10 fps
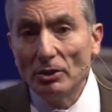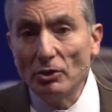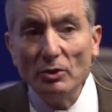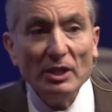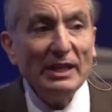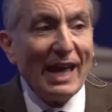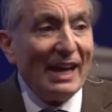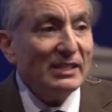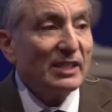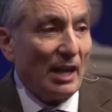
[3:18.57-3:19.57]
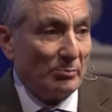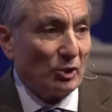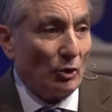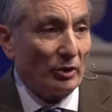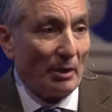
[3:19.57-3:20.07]
You need enzymes
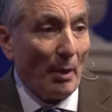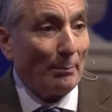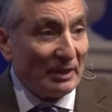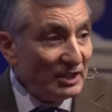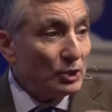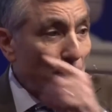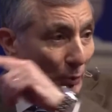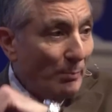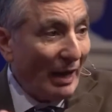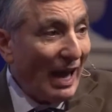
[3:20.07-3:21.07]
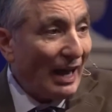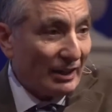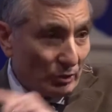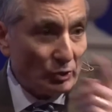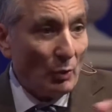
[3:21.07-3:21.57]
to hook them up. But this is
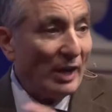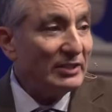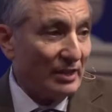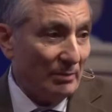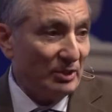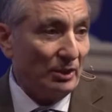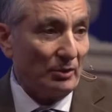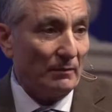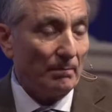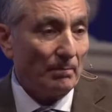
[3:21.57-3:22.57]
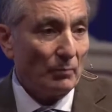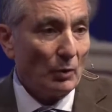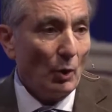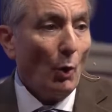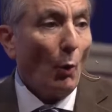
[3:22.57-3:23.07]
prebiotic. There's no enzymes here.
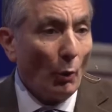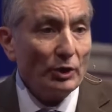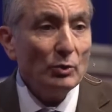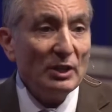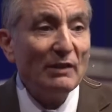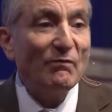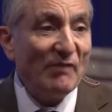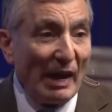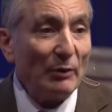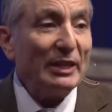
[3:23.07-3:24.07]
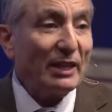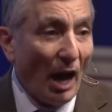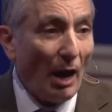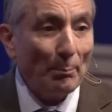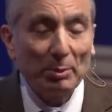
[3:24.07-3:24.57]
Or you need very
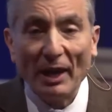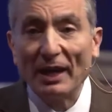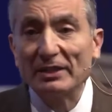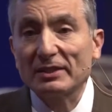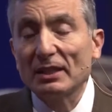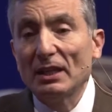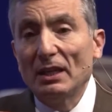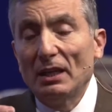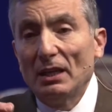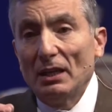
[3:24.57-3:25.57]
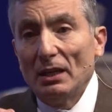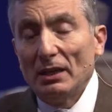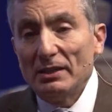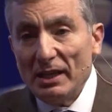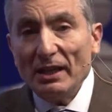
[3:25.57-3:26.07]
complex
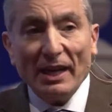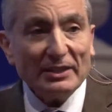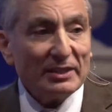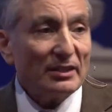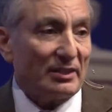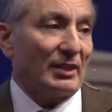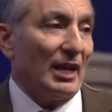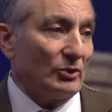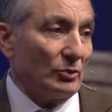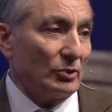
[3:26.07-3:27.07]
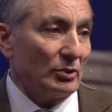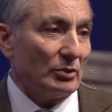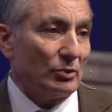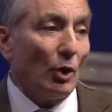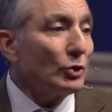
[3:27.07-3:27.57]
DNA synthesizers.
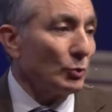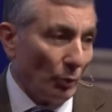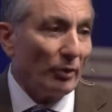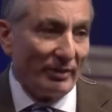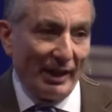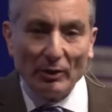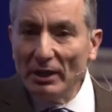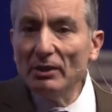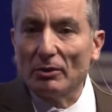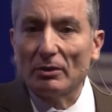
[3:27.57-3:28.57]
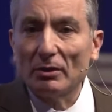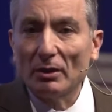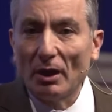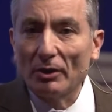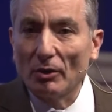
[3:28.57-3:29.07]
Those weren't there either
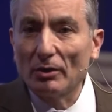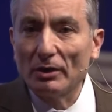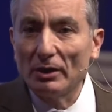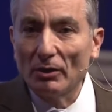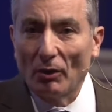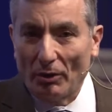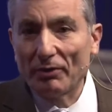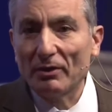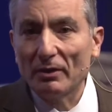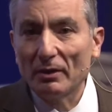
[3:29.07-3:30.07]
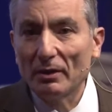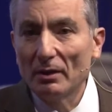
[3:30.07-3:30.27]
on early Earth.